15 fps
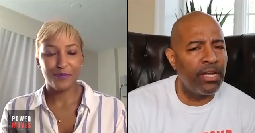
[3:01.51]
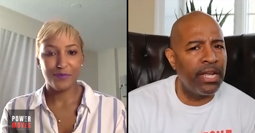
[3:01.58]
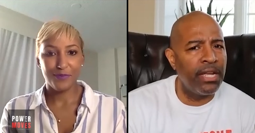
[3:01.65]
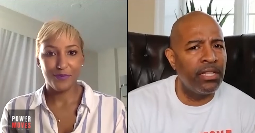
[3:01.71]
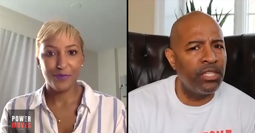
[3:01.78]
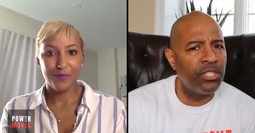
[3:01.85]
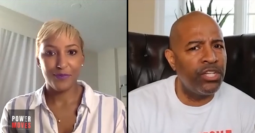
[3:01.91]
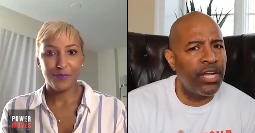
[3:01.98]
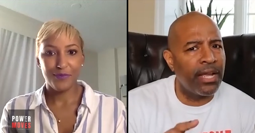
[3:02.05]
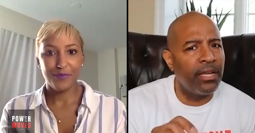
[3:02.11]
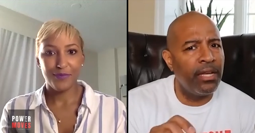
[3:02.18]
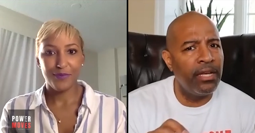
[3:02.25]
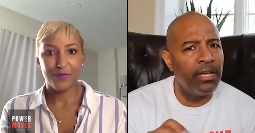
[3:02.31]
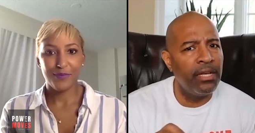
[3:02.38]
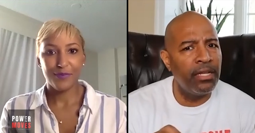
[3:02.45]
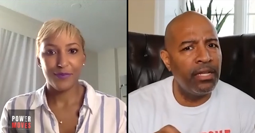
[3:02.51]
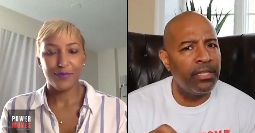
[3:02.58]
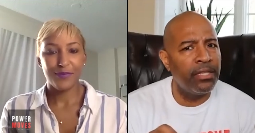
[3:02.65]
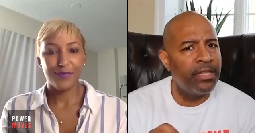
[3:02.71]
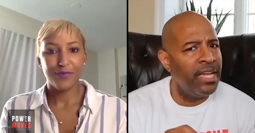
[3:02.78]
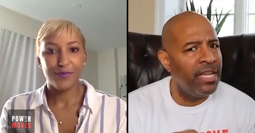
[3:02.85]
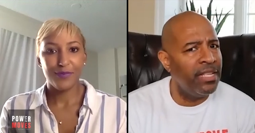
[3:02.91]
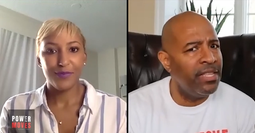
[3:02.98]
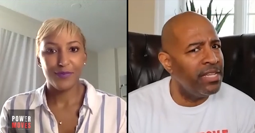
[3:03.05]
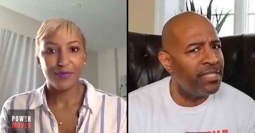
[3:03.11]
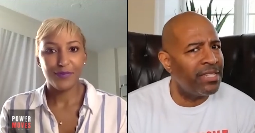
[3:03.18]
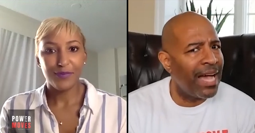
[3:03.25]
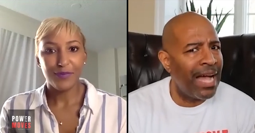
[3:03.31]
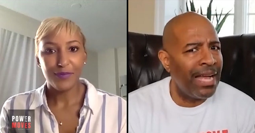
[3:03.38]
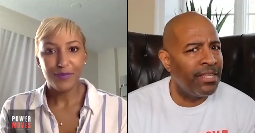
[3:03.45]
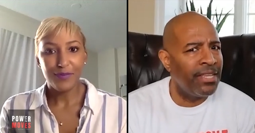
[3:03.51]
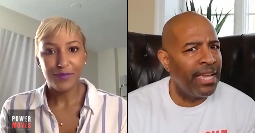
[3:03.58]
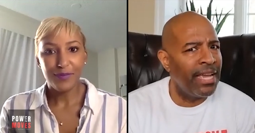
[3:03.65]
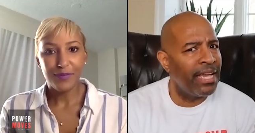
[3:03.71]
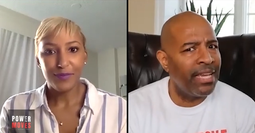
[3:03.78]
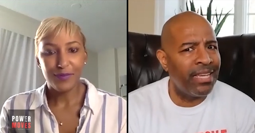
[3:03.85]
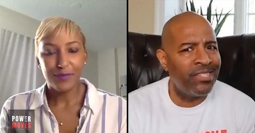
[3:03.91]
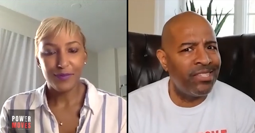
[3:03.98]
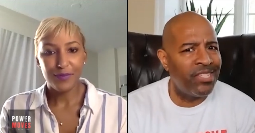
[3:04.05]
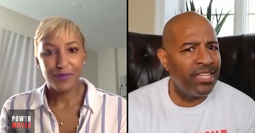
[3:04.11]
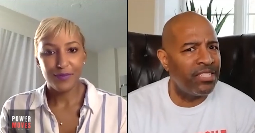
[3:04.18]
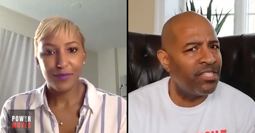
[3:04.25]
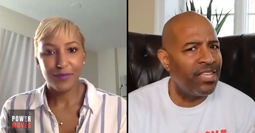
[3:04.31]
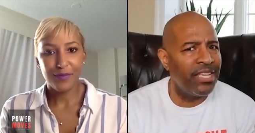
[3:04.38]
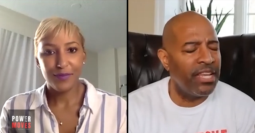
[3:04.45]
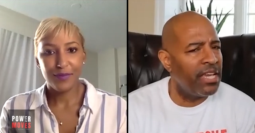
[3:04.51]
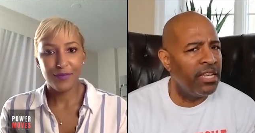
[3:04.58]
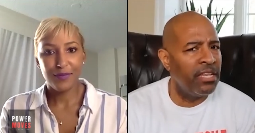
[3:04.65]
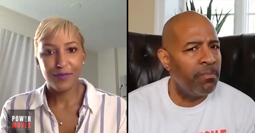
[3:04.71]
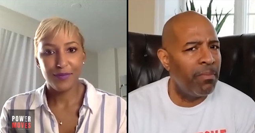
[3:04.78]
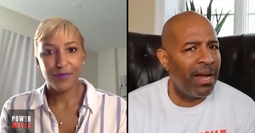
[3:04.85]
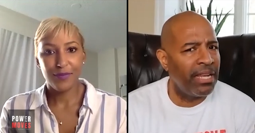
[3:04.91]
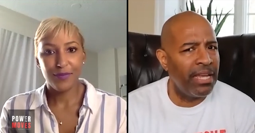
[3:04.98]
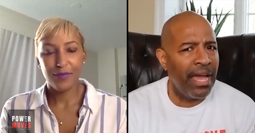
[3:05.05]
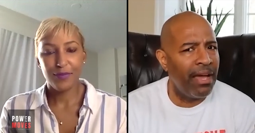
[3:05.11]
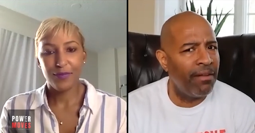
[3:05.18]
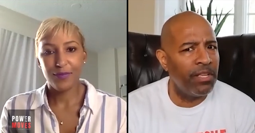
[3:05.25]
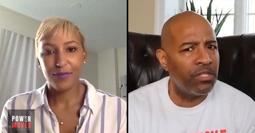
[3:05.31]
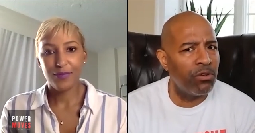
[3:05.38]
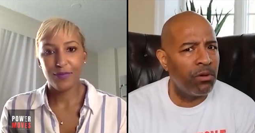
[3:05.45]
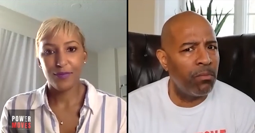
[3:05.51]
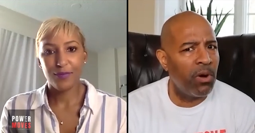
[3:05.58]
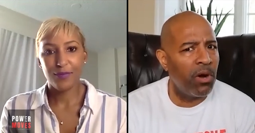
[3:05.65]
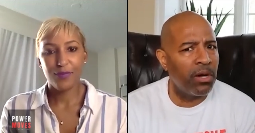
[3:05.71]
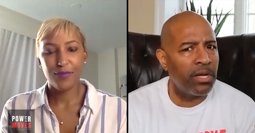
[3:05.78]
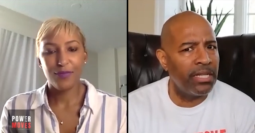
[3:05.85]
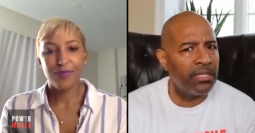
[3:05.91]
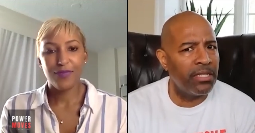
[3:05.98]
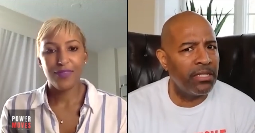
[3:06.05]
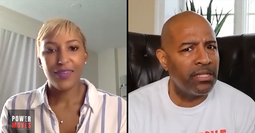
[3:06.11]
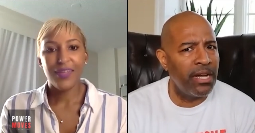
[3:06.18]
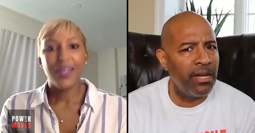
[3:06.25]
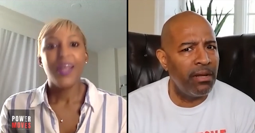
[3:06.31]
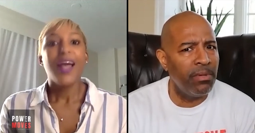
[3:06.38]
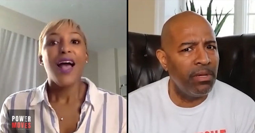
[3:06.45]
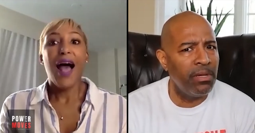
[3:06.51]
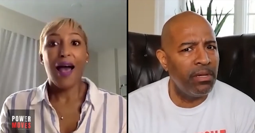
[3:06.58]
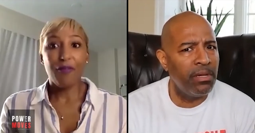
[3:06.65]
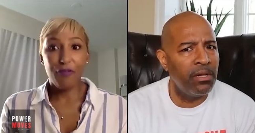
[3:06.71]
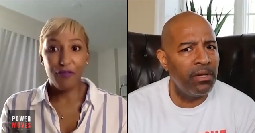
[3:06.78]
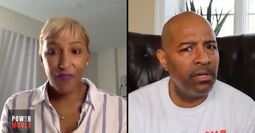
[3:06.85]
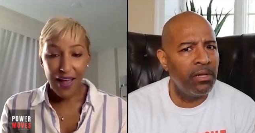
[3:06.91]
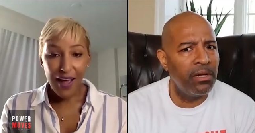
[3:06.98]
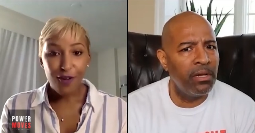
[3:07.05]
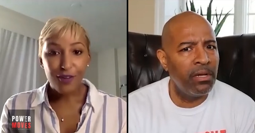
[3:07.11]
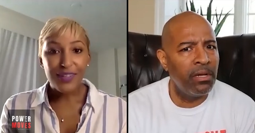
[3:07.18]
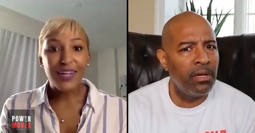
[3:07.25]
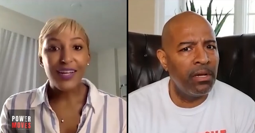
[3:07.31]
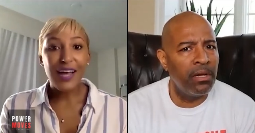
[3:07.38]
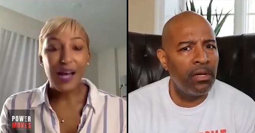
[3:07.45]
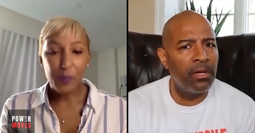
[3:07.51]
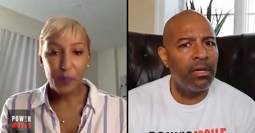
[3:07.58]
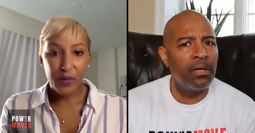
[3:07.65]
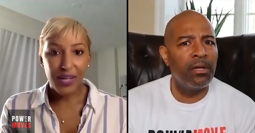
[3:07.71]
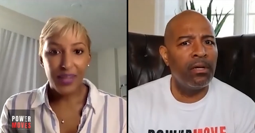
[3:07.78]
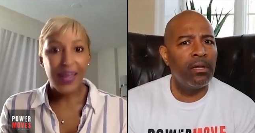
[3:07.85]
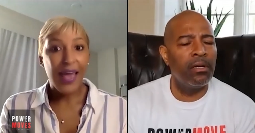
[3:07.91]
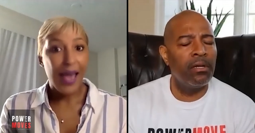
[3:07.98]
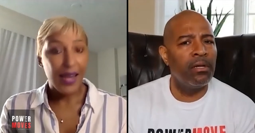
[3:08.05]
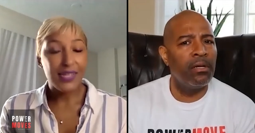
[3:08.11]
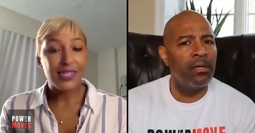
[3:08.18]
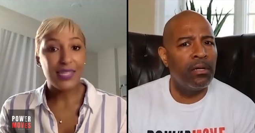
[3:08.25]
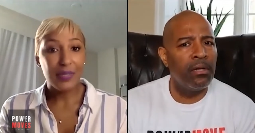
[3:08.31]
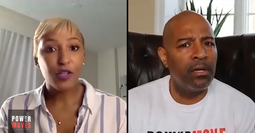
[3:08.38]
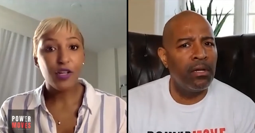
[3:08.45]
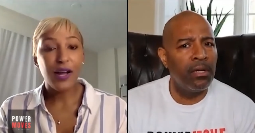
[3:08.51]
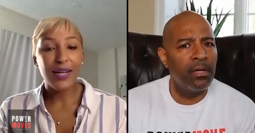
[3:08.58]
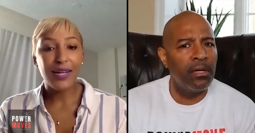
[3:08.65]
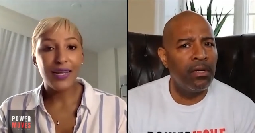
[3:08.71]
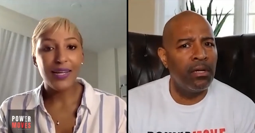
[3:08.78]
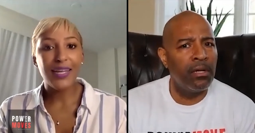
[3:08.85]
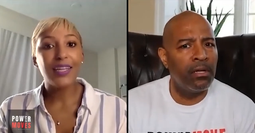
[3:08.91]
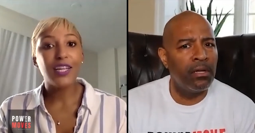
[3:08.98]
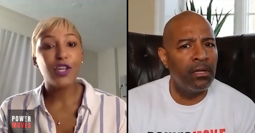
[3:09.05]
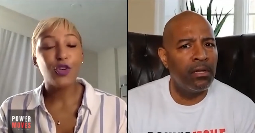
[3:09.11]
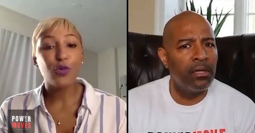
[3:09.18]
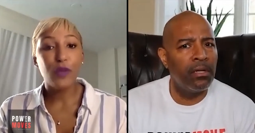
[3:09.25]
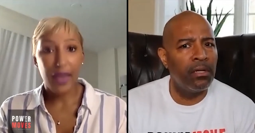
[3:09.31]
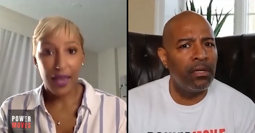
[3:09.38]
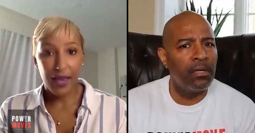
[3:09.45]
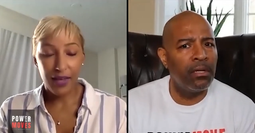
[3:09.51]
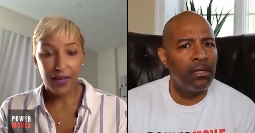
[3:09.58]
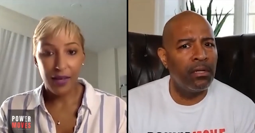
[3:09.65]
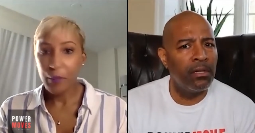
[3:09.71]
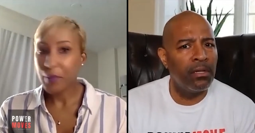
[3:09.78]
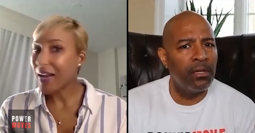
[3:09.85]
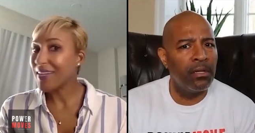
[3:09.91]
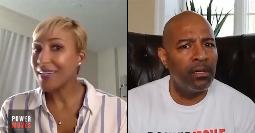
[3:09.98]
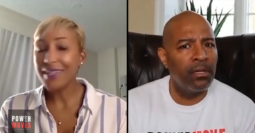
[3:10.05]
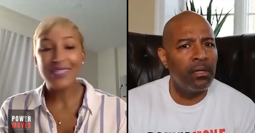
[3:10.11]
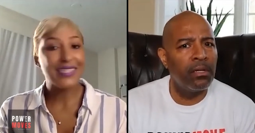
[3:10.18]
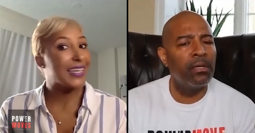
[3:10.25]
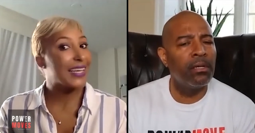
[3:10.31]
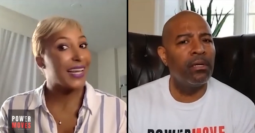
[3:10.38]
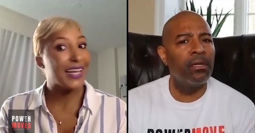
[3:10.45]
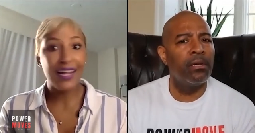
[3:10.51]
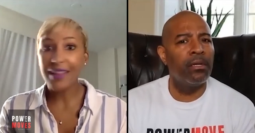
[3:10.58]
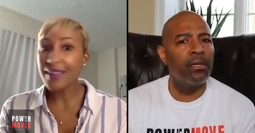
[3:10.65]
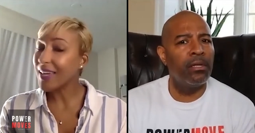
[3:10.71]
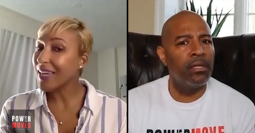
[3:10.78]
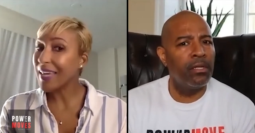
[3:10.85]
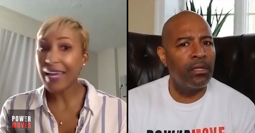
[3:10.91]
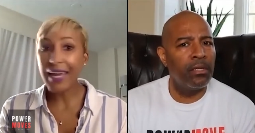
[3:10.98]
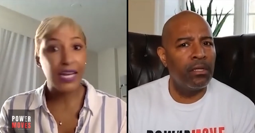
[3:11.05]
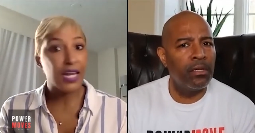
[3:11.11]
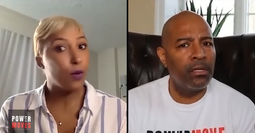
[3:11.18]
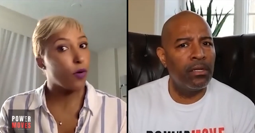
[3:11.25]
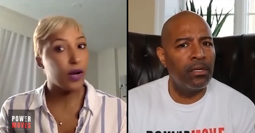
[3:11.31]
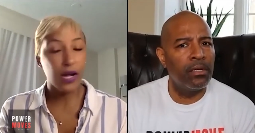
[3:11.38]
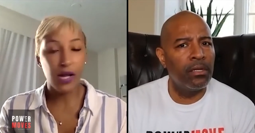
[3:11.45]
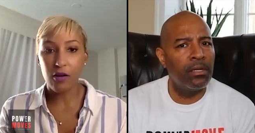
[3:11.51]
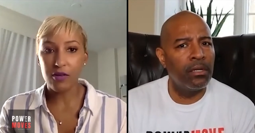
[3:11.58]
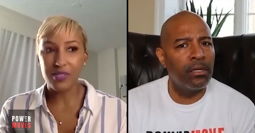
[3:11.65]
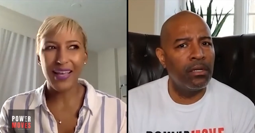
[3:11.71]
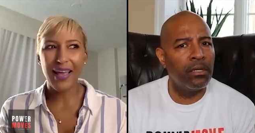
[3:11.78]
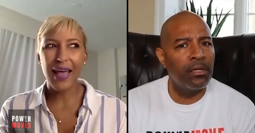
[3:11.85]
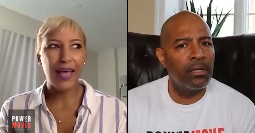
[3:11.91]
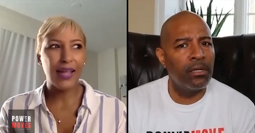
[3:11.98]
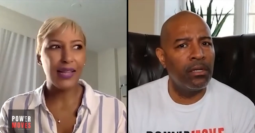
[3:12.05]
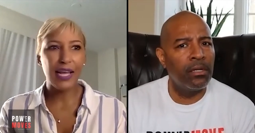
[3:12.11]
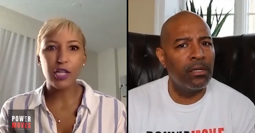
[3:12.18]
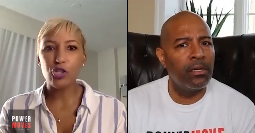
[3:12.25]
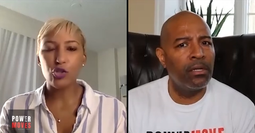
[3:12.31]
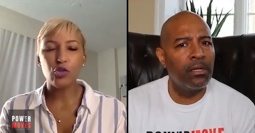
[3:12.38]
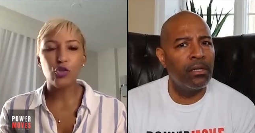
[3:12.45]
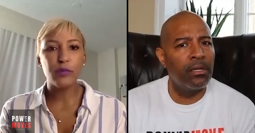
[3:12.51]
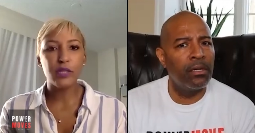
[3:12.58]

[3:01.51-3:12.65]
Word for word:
Speaker 1: to interject. Did this idea exist? Did anybody have this on the market at the time?
Speaker 2: I found a company that had a similar idea in the UK, but I didn't see anything anywhere else. They had like two